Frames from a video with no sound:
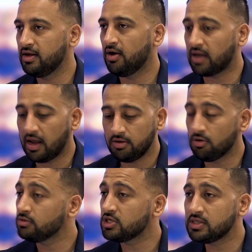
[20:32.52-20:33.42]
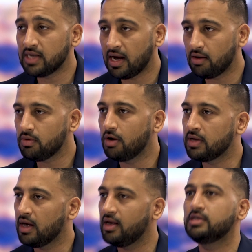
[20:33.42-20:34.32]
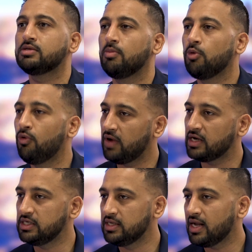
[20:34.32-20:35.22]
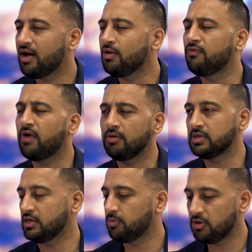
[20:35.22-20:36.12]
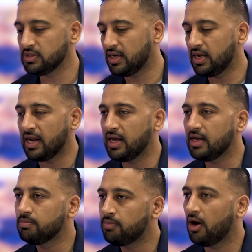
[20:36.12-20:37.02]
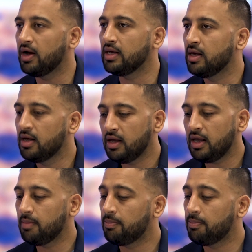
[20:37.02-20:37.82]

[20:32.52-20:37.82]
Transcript: Okay, not just now, oh yeah, it's all flashy now, 5% deposit, get in, buy. Yeah.